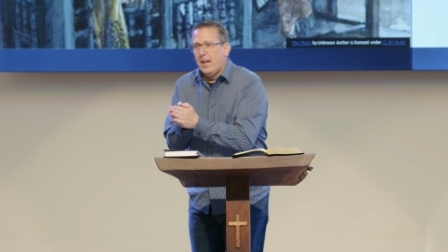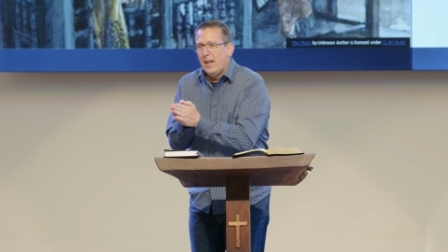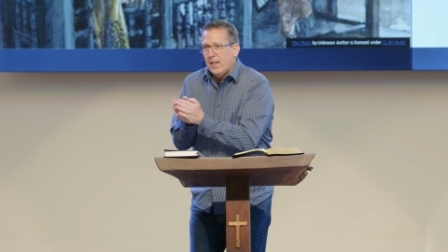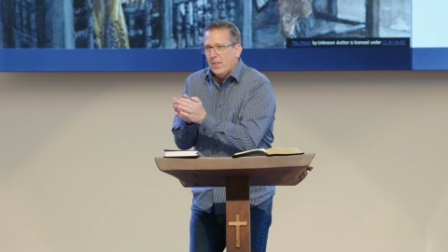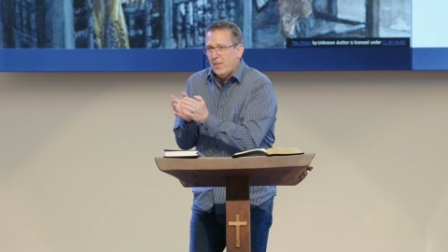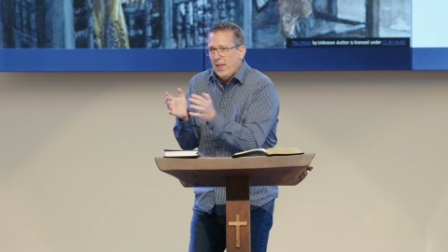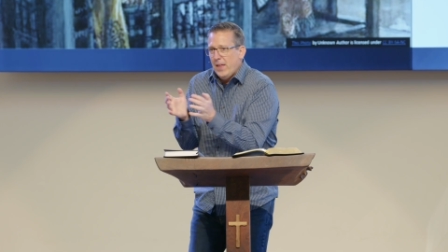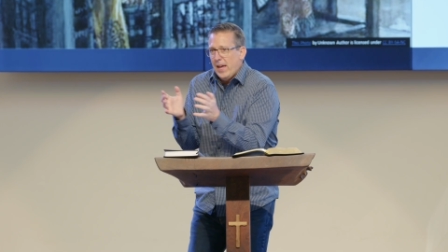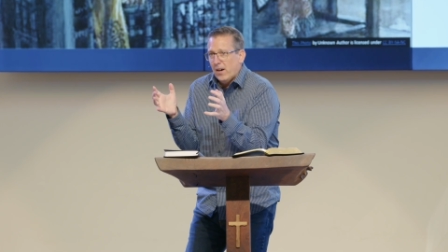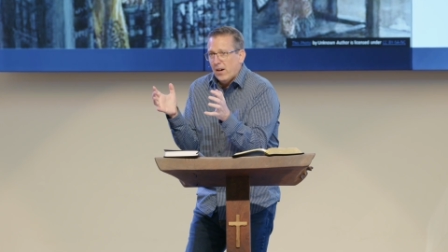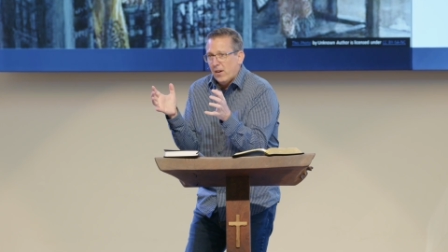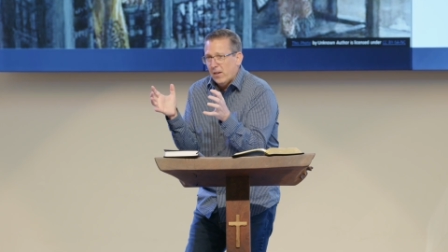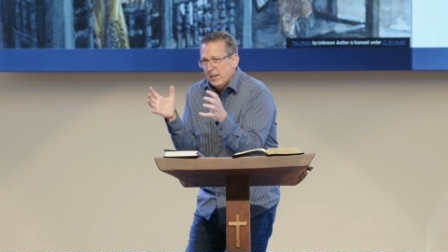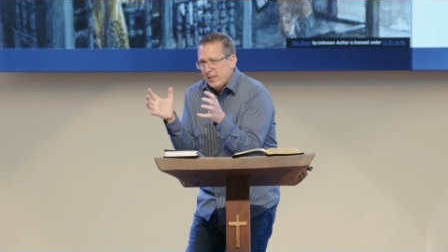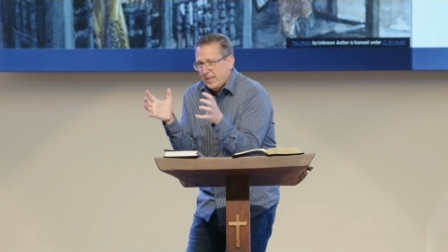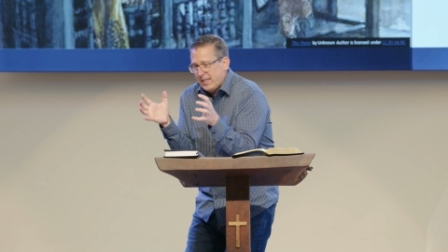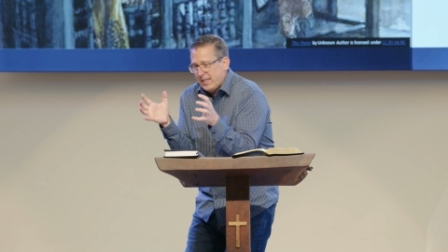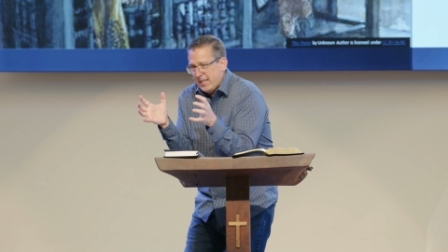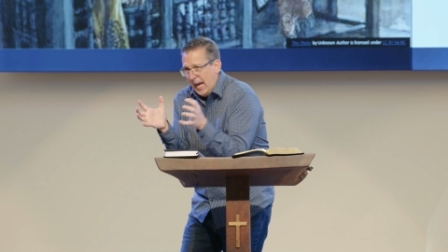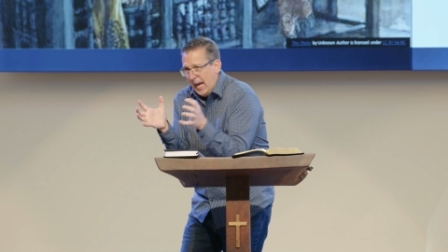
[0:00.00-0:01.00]
that are
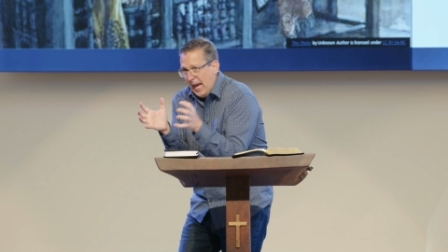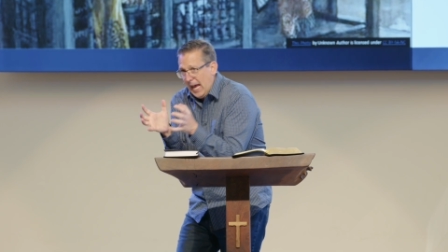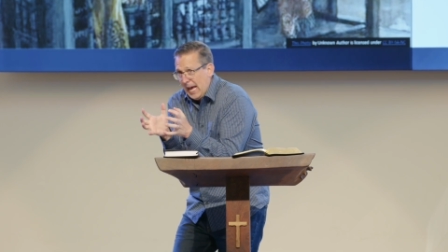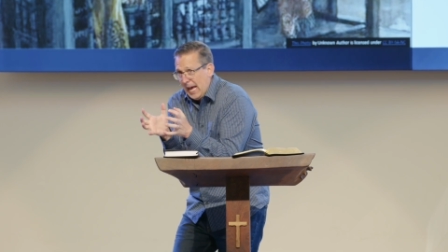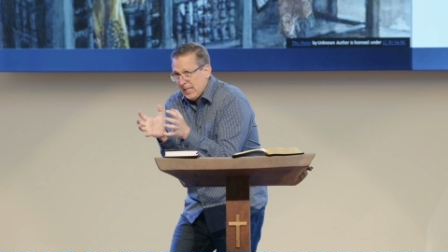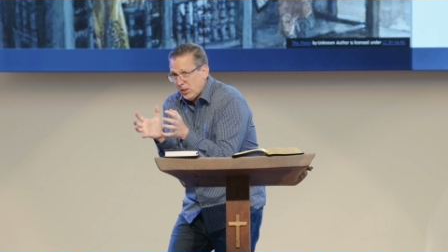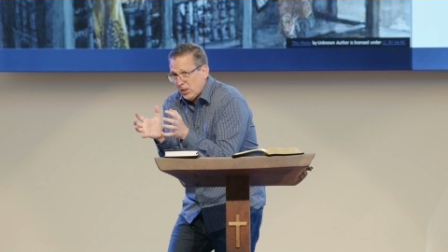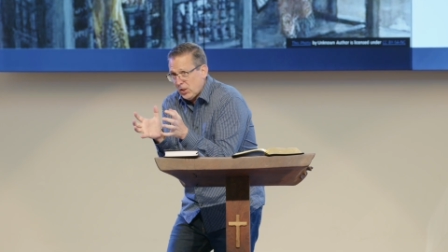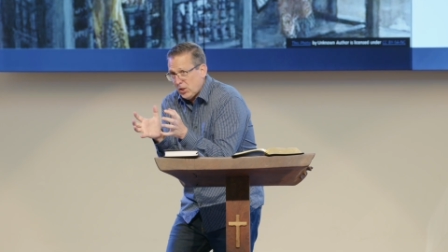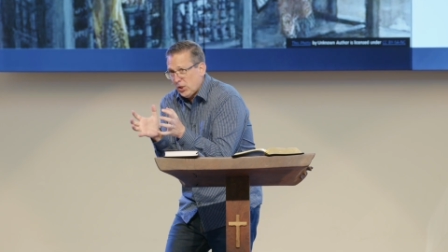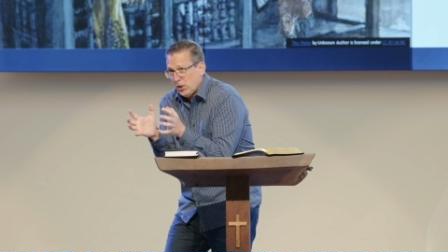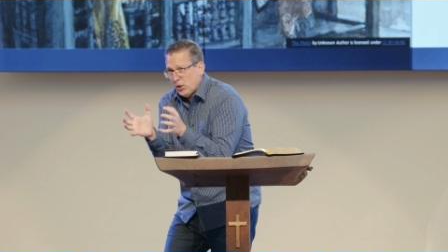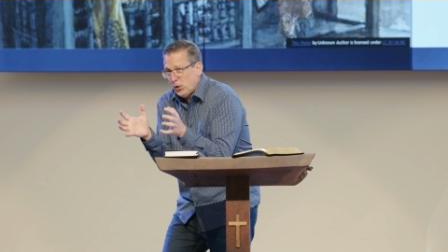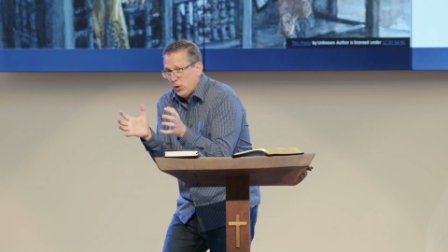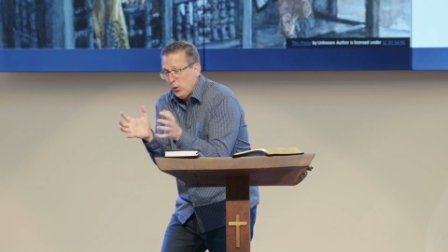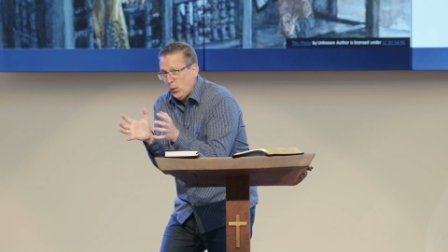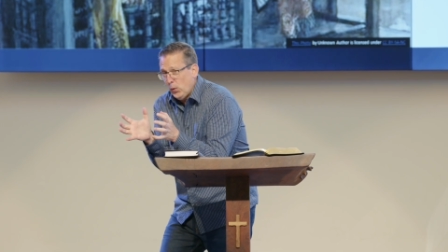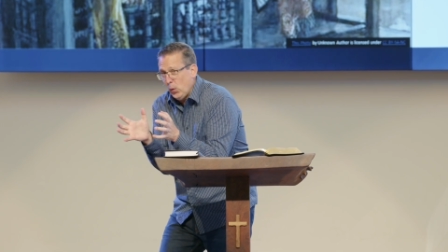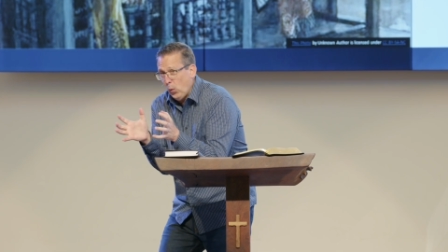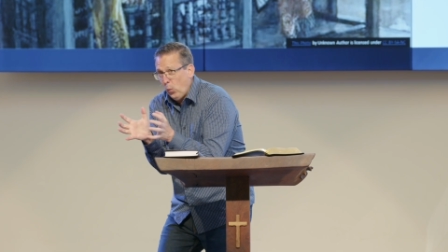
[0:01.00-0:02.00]
attached to
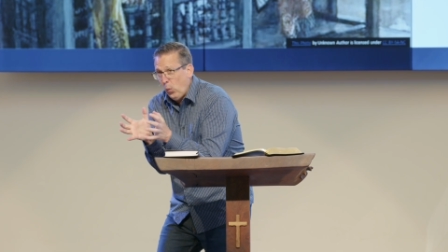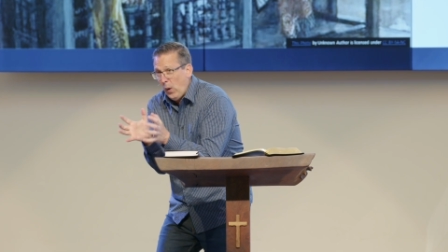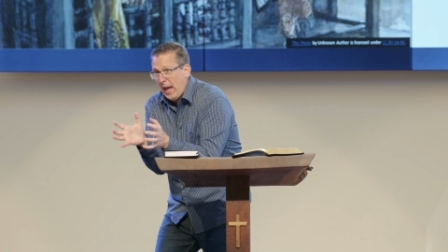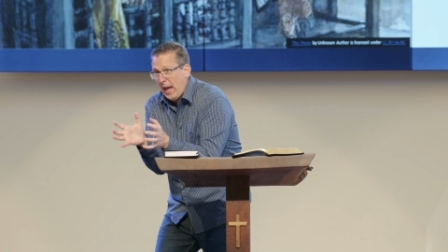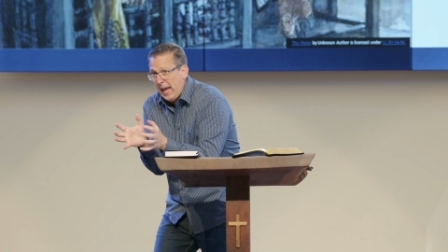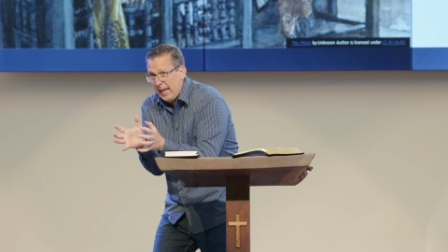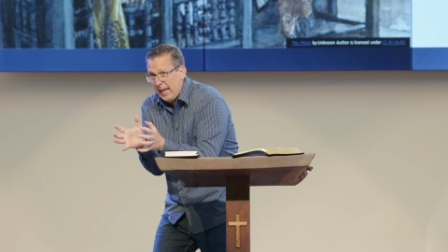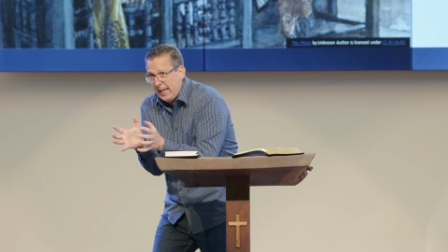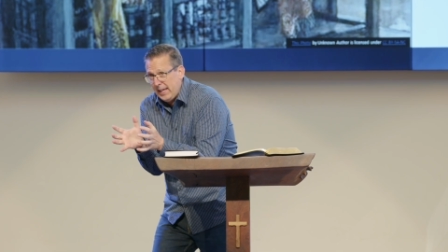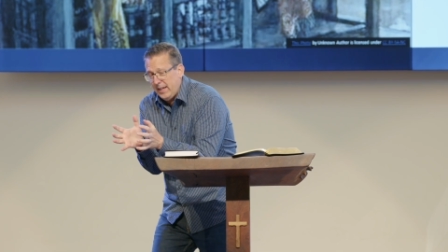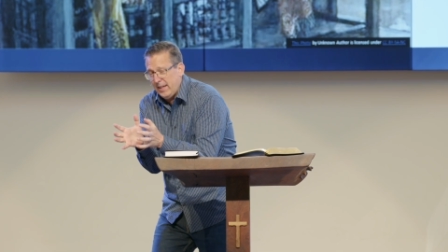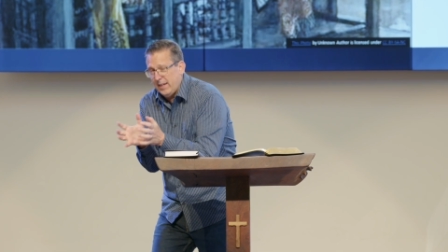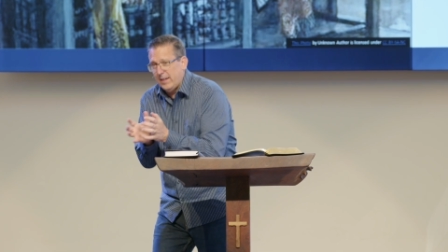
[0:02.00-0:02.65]
the way.